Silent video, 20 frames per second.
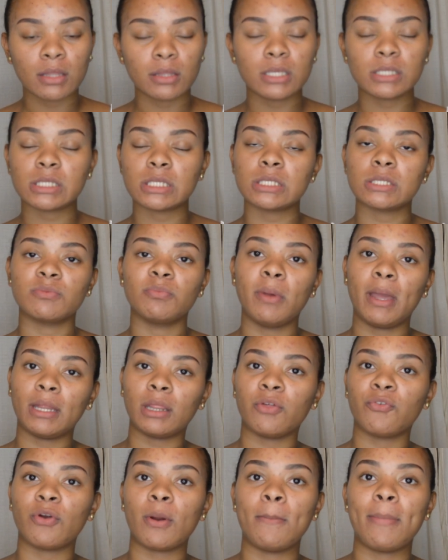this is
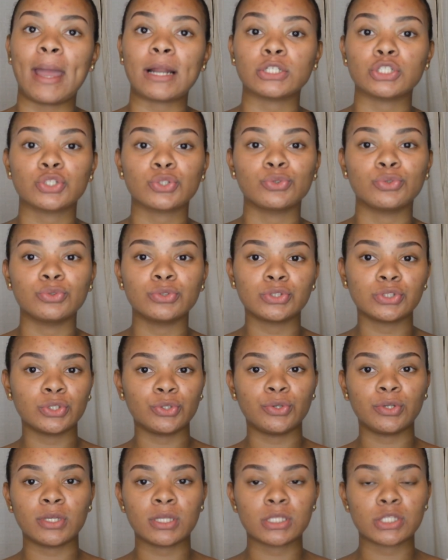mainly for back to school
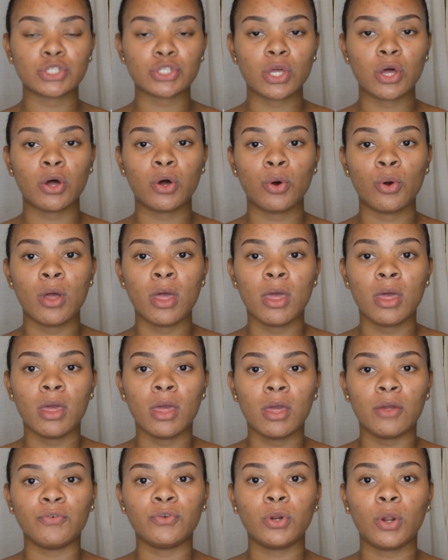students, so
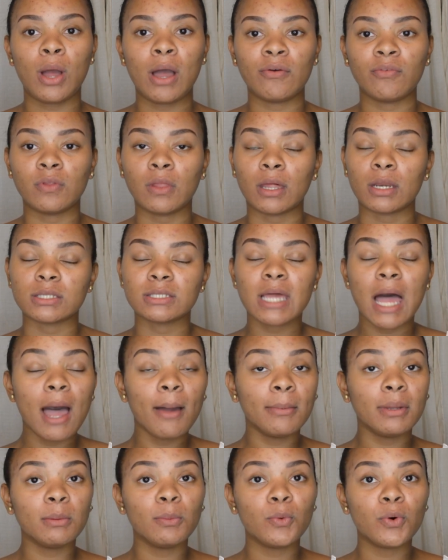if you don't have a lot of
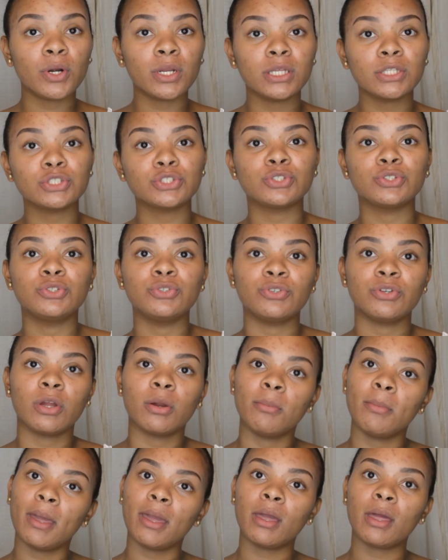time in the morning to do
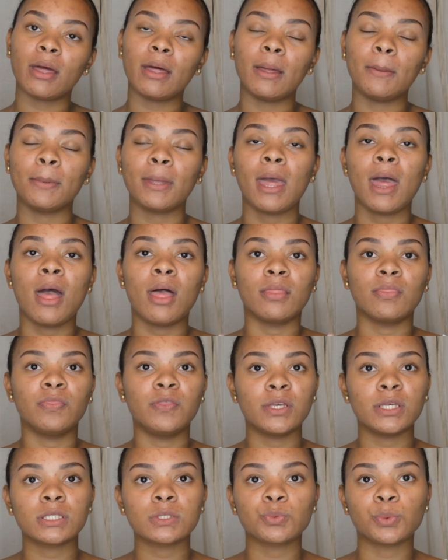your makeup,
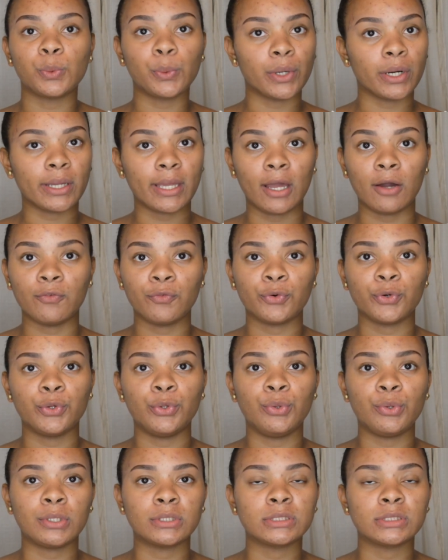this will work out for you.